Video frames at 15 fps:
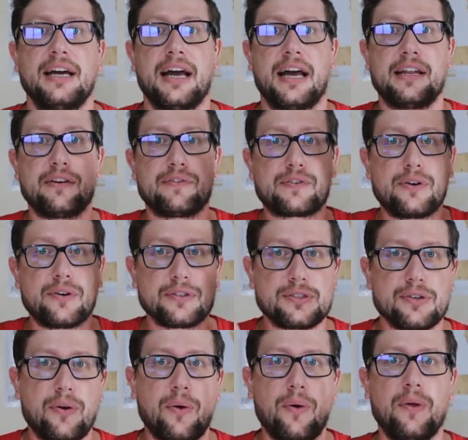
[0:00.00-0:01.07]
And of
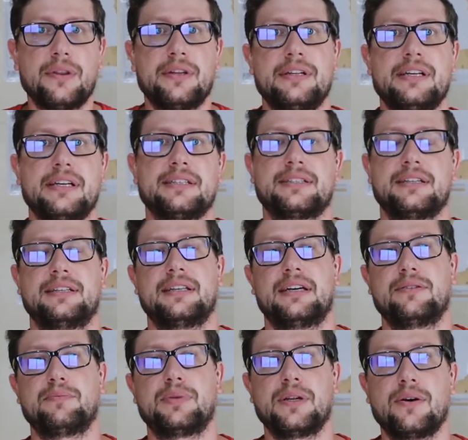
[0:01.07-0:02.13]
course all the links are
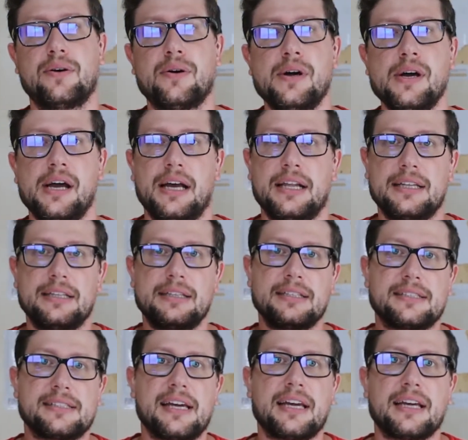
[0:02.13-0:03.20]
down below. And then the
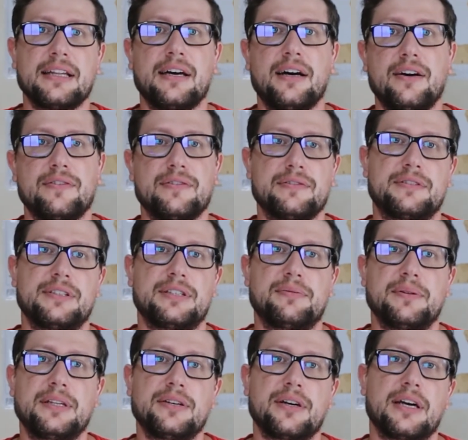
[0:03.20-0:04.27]
second half of this
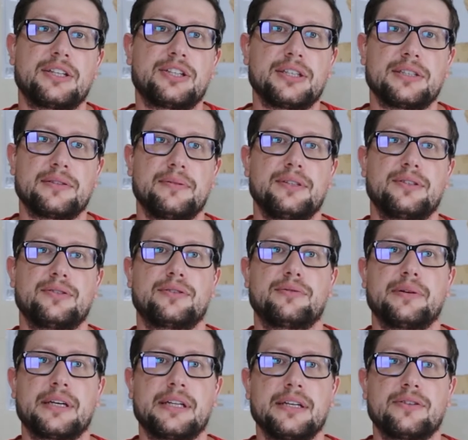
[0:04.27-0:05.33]
video I just want to
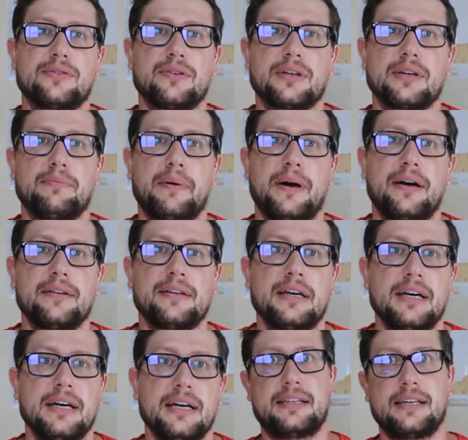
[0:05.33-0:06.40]
quickly talk about
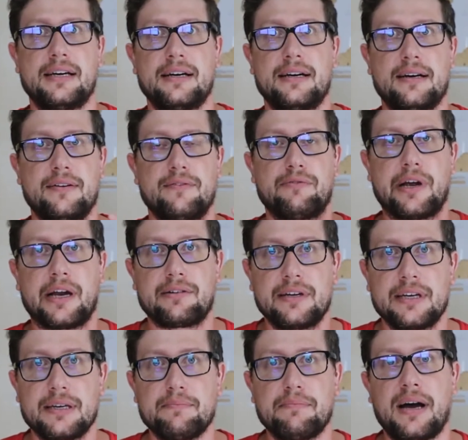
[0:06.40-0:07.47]
the
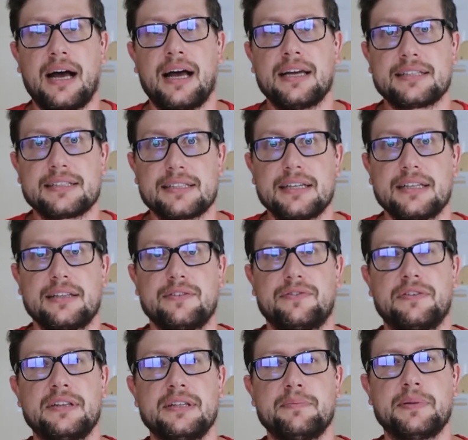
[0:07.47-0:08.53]
wearing mask in the
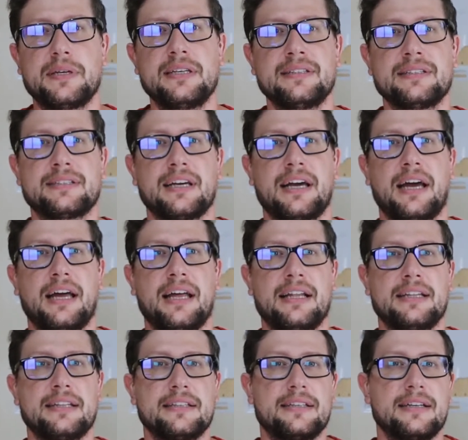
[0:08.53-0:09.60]
Philippines
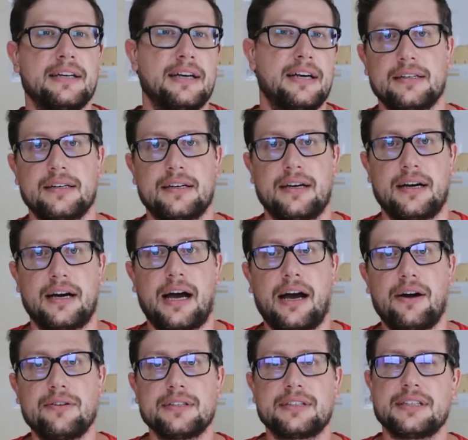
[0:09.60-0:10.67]
and
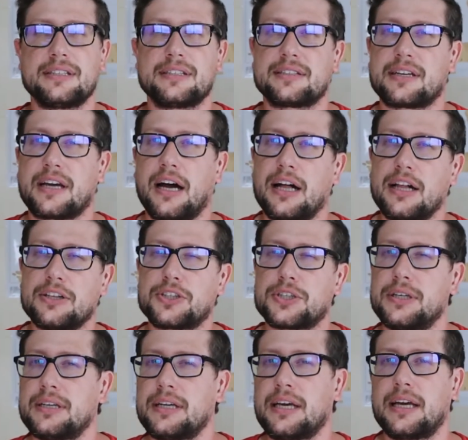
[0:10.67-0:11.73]
how it is
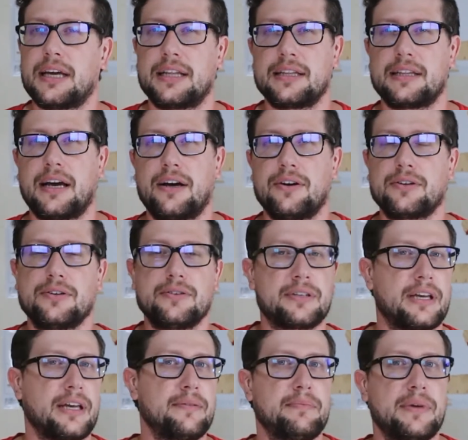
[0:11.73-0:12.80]
culturally and how you
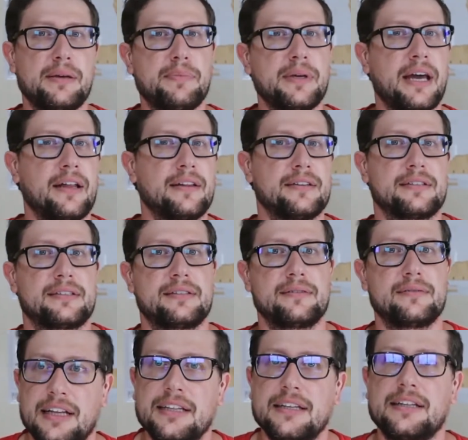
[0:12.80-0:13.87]
can maybe
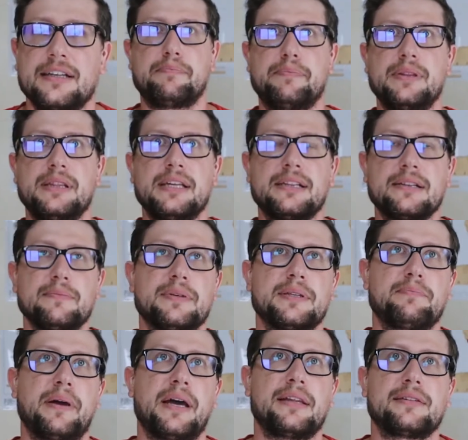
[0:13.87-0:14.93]
understand it a little
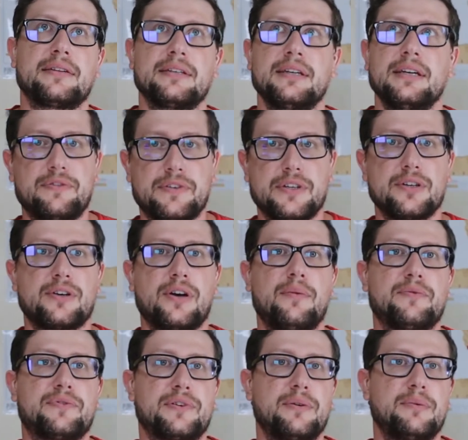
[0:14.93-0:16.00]
bit better if you
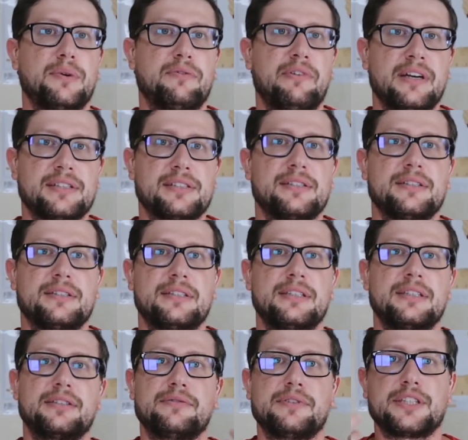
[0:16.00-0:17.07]
come from a Western
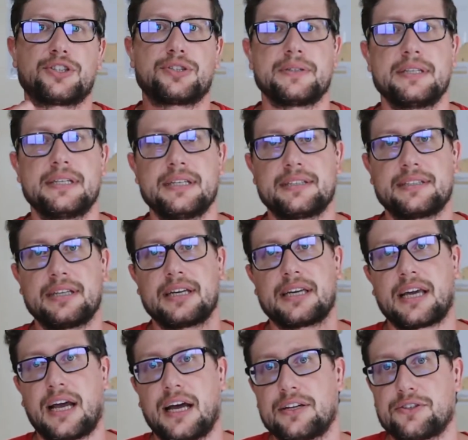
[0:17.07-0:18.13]

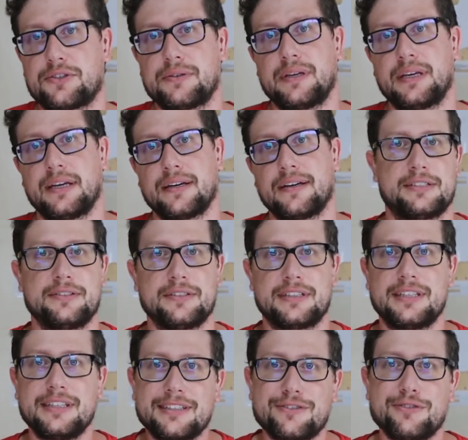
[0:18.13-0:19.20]
individualistic country. So
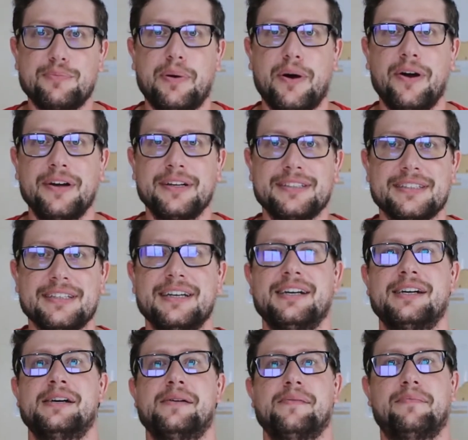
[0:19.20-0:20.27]
these 2 points.
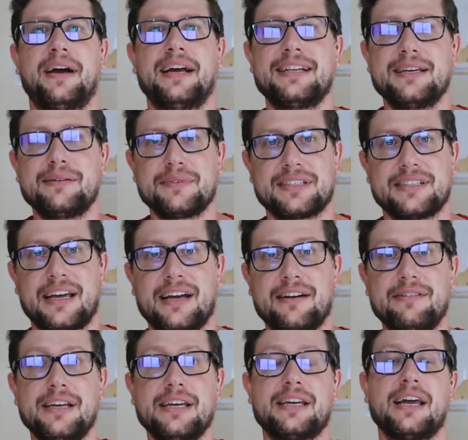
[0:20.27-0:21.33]
My name is
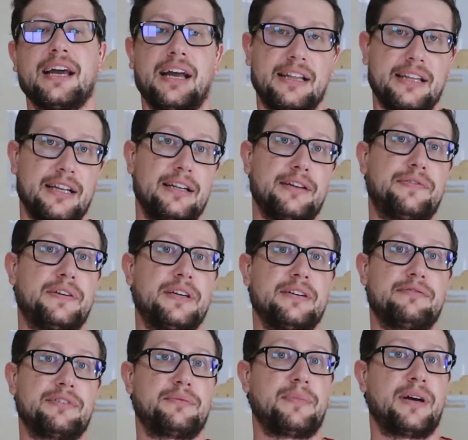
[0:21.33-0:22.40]
Eric and I live here
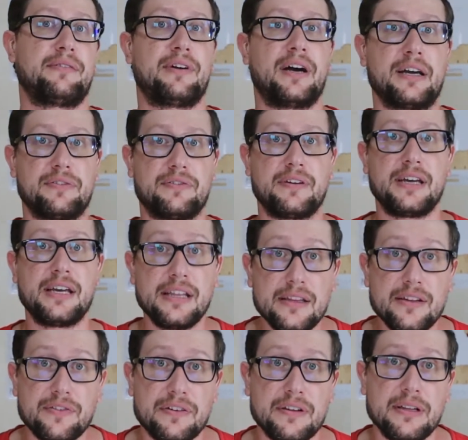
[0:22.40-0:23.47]
with my wife in
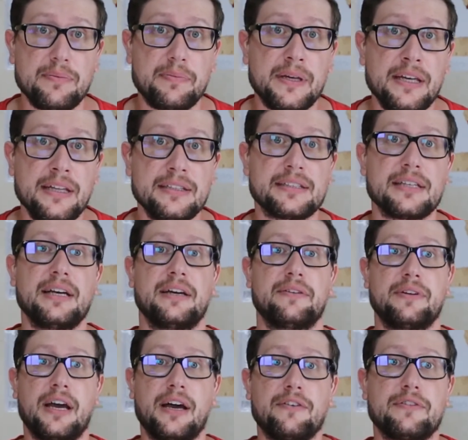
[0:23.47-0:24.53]
the Philippines.
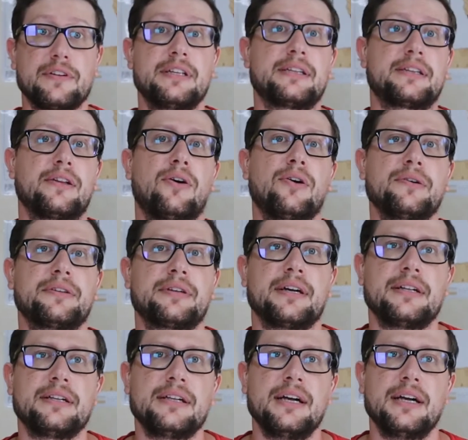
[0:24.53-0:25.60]
We have a little
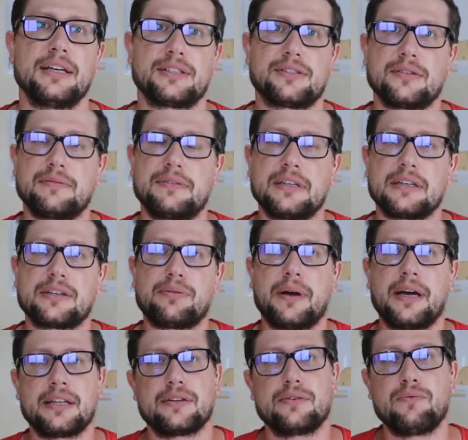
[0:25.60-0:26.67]
hotel, so we are
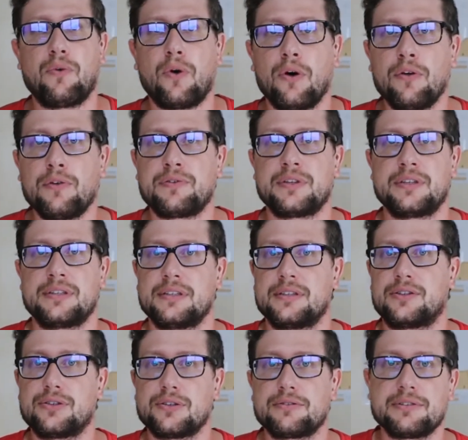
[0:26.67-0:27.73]
quite involved in the
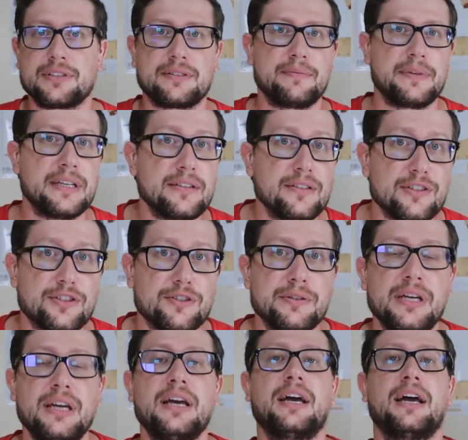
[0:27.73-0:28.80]
tourism
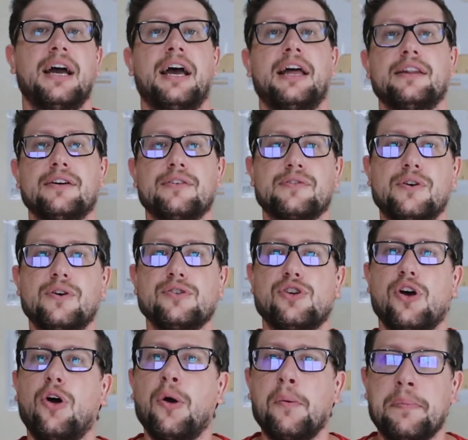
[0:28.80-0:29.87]
industry and of course
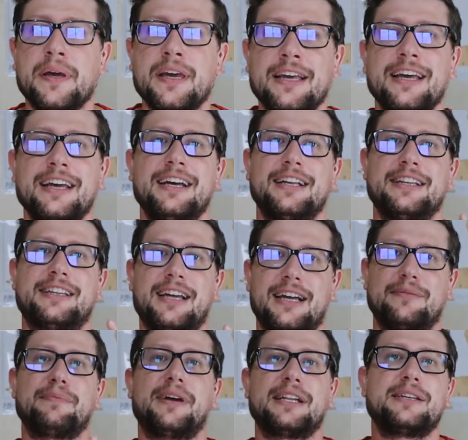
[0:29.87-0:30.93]
hoping
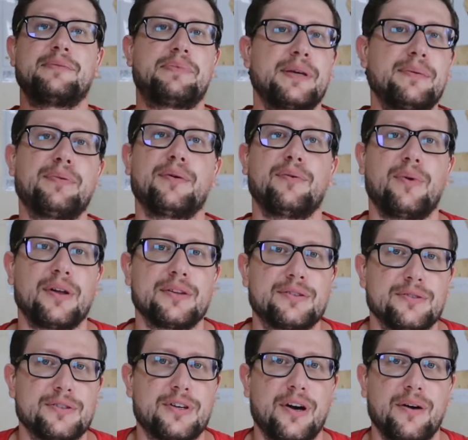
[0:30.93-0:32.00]
that many people want
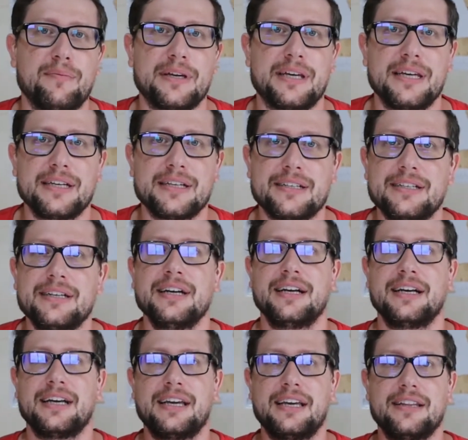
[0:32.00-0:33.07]
to come here
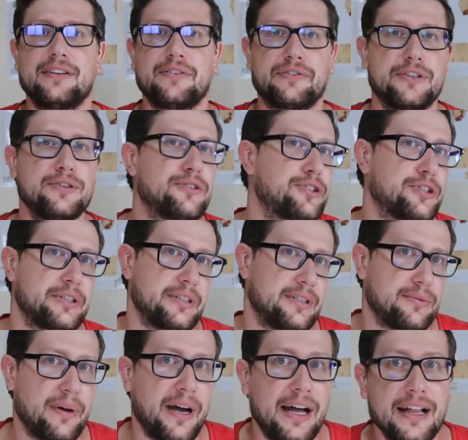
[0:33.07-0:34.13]
in the future
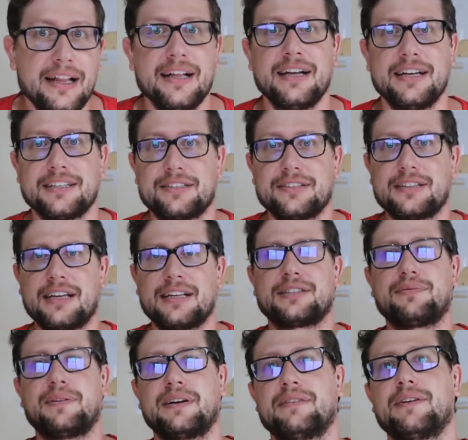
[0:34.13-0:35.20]
as well. So
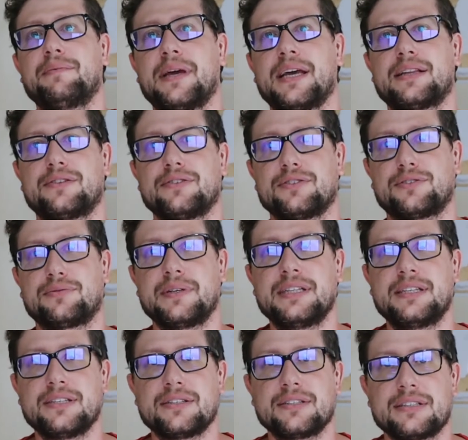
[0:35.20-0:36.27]
that's why we make those
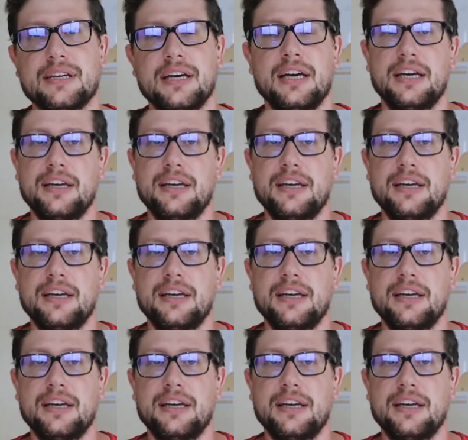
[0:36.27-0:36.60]
videos.